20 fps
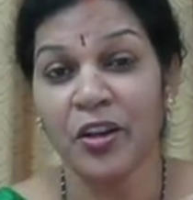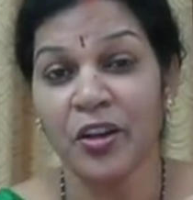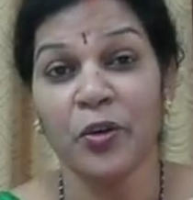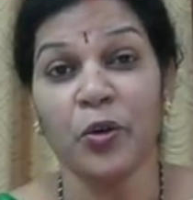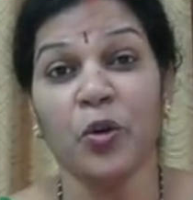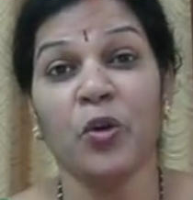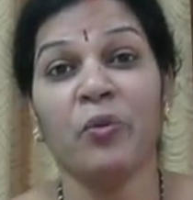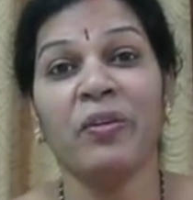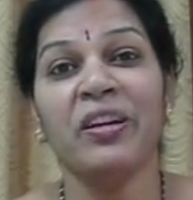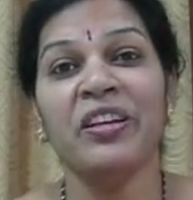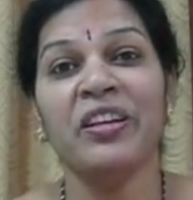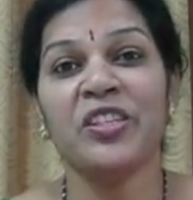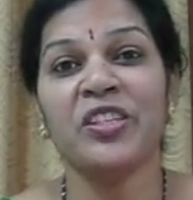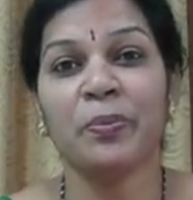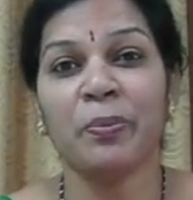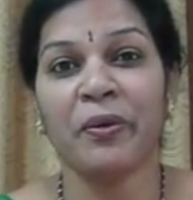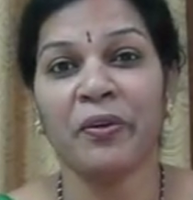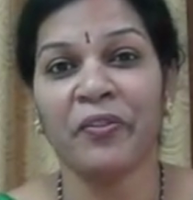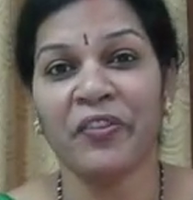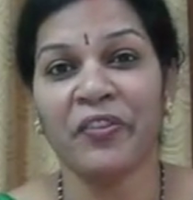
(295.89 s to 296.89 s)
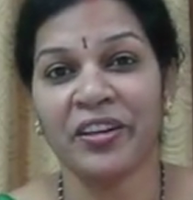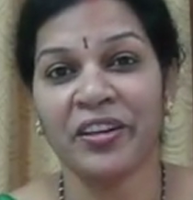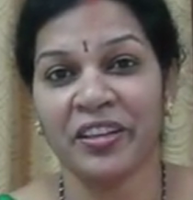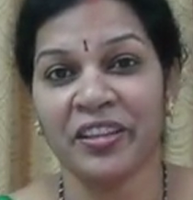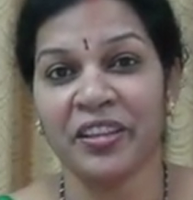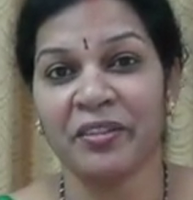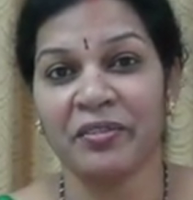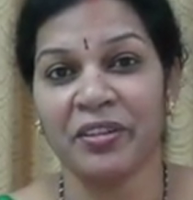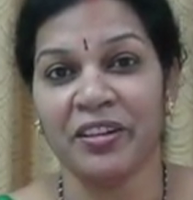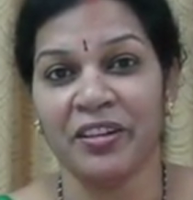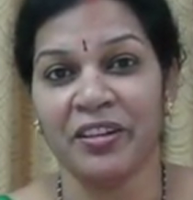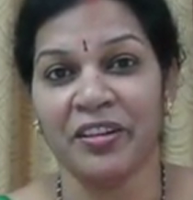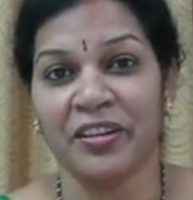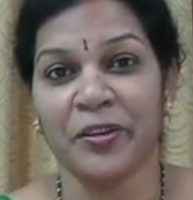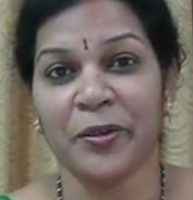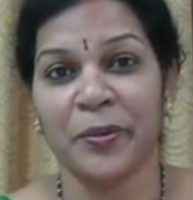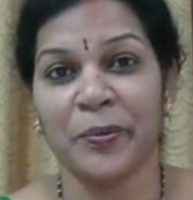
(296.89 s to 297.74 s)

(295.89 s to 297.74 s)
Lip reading: no one is perfect in the world.